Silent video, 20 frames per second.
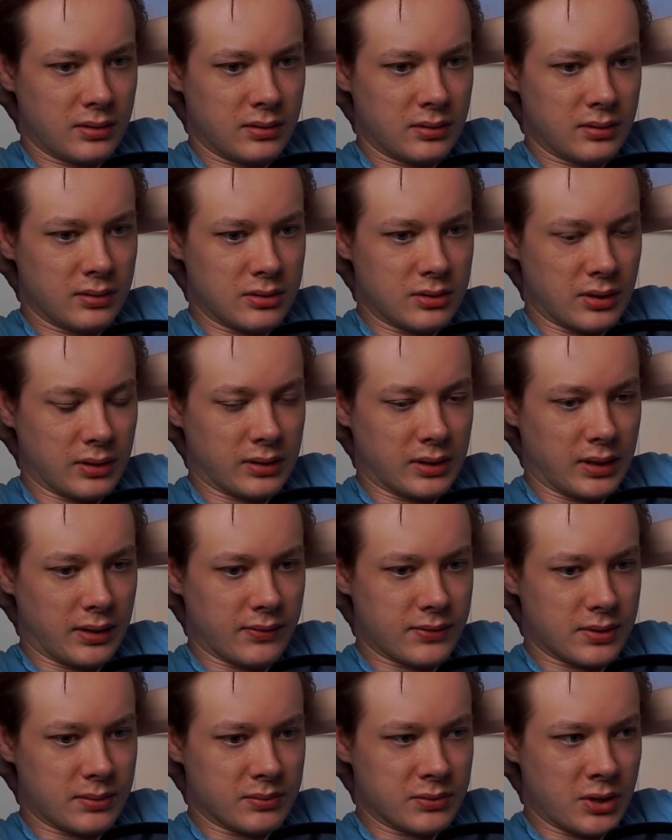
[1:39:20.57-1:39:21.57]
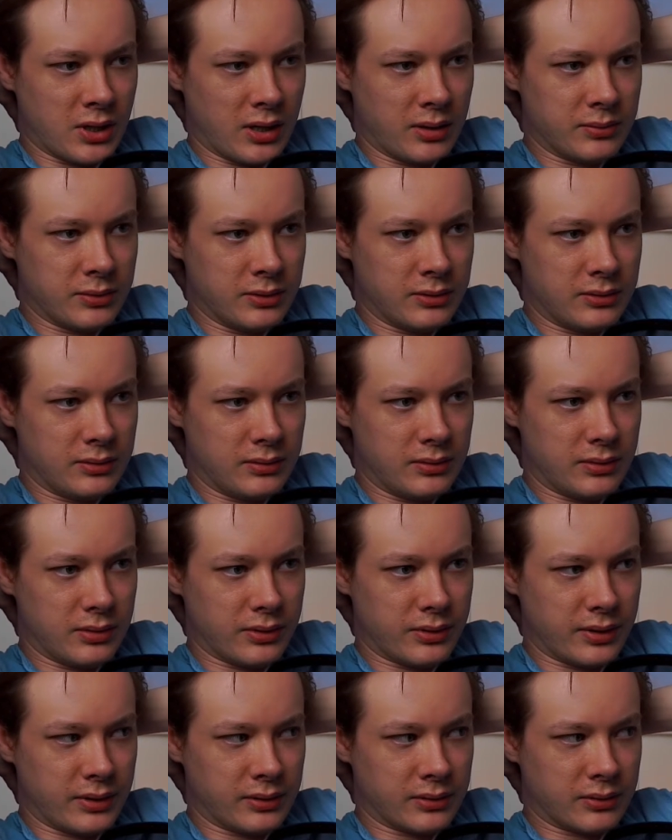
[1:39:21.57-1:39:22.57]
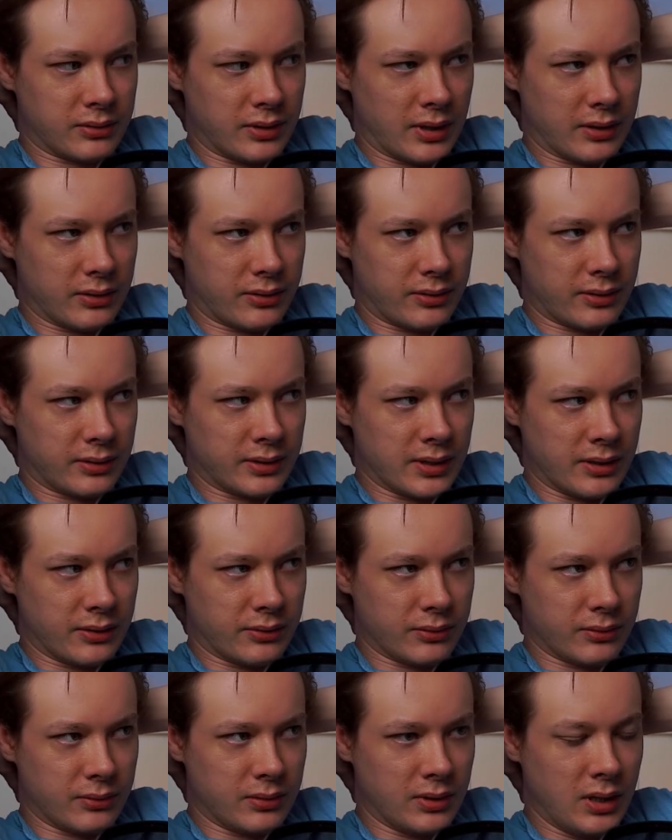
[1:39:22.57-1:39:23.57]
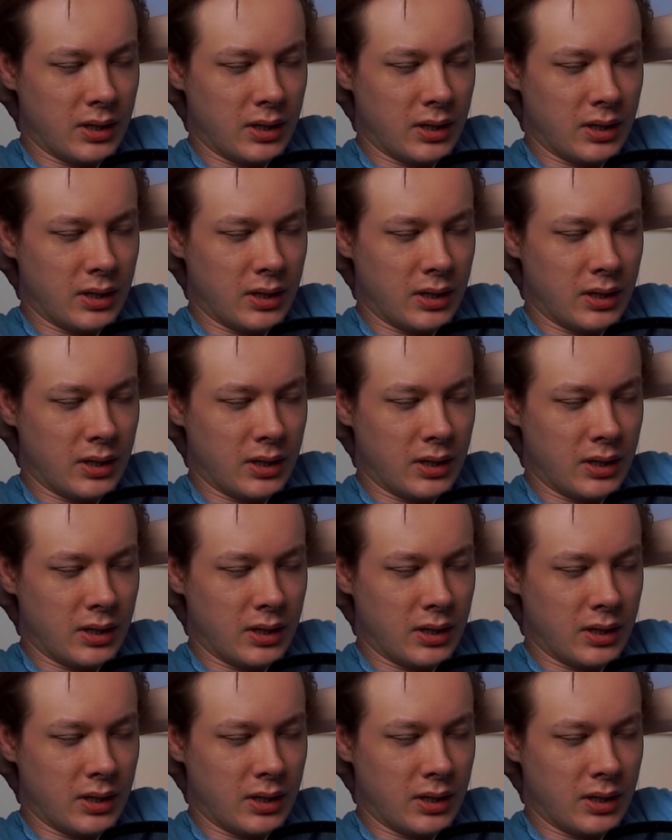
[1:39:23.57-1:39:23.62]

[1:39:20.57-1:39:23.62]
so I could have some time to think that through.